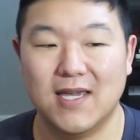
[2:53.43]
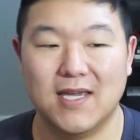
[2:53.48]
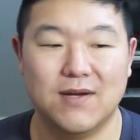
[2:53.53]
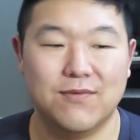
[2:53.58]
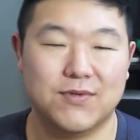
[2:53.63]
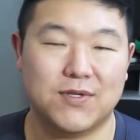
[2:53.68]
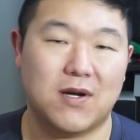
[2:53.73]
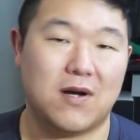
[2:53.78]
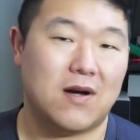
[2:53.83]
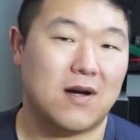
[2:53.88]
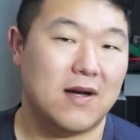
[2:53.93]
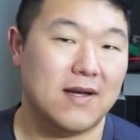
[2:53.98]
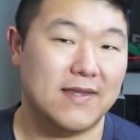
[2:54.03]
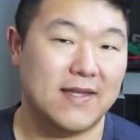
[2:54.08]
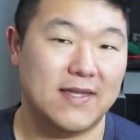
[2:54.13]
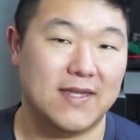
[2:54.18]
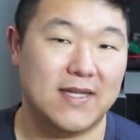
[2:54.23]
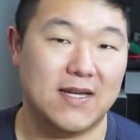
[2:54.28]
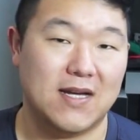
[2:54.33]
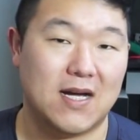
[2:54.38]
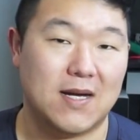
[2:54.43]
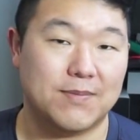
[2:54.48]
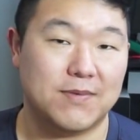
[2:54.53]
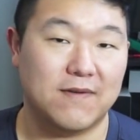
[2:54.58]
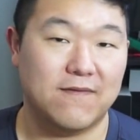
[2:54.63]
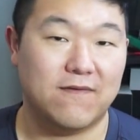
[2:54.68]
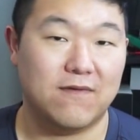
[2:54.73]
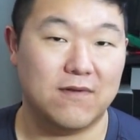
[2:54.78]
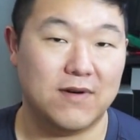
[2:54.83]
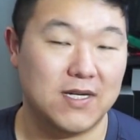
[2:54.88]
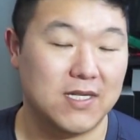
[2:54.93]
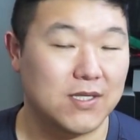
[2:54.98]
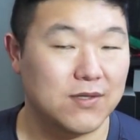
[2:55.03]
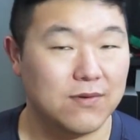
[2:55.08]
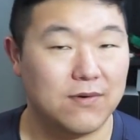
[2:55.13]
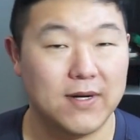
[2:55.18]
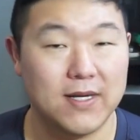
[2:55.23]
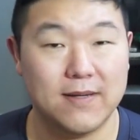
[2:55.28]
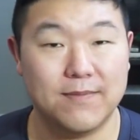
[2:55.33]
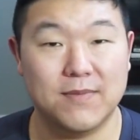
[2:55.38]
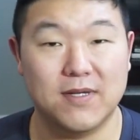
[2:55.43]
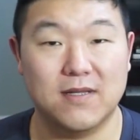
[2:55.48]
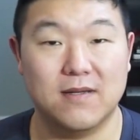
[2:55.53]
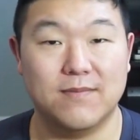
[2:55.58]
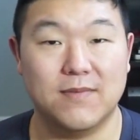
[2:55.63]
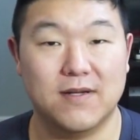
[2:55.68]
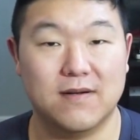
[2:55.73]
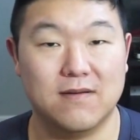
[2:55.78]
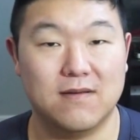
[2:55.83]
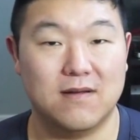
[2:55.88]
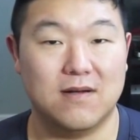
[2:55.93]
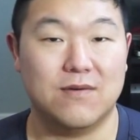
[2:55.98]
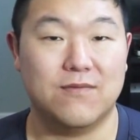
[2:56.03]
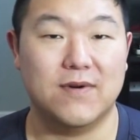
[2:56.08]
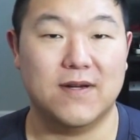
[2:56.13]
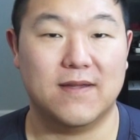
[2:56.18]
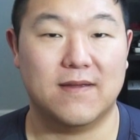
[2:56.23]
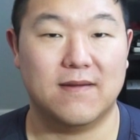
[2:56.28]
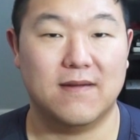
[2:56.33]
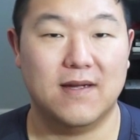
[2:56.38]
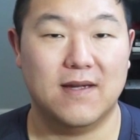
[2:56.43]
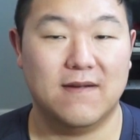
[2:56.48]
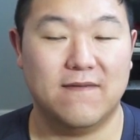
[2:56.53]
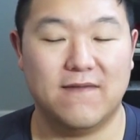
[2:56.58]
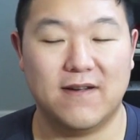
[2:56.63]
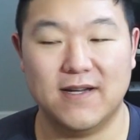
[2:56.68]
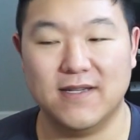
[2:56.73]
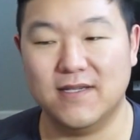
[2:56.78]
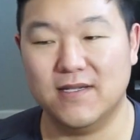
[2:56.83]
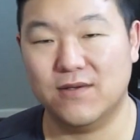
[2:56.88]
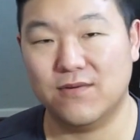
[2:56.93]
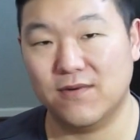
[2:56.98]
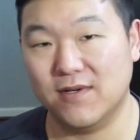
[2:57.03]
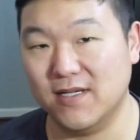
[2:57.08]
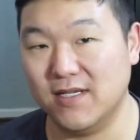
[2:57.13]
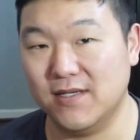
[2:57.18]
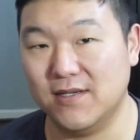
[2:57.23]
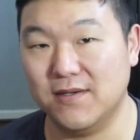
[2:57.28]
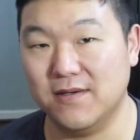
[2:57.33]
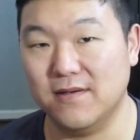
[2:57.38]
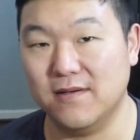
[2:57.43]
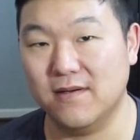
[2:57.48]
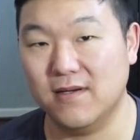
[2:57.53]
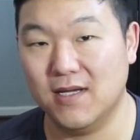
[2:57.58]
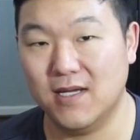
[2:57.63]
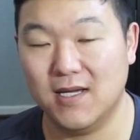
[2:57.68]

it was odd that they opted for a 20 millimeter lug width vice a 22.